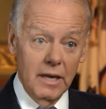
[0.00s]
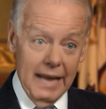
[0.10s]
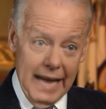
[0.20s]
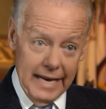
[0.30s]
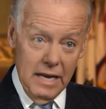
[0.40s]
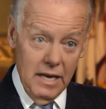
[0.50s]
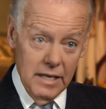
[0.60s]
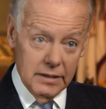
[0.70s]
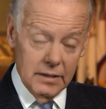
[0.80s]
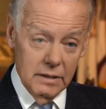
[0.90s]
Hang
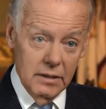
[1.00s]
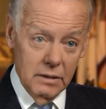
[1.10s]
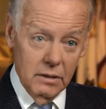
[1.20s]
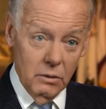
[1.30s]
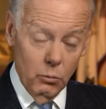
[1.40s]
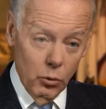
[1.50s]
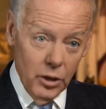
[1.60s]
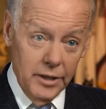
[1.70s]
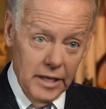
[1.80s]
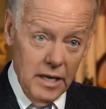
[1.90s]
on. We're
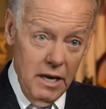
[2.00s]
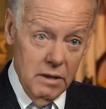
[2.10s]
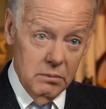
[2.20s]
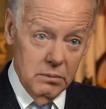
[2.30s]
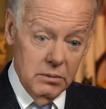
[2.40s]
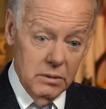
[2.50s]
come.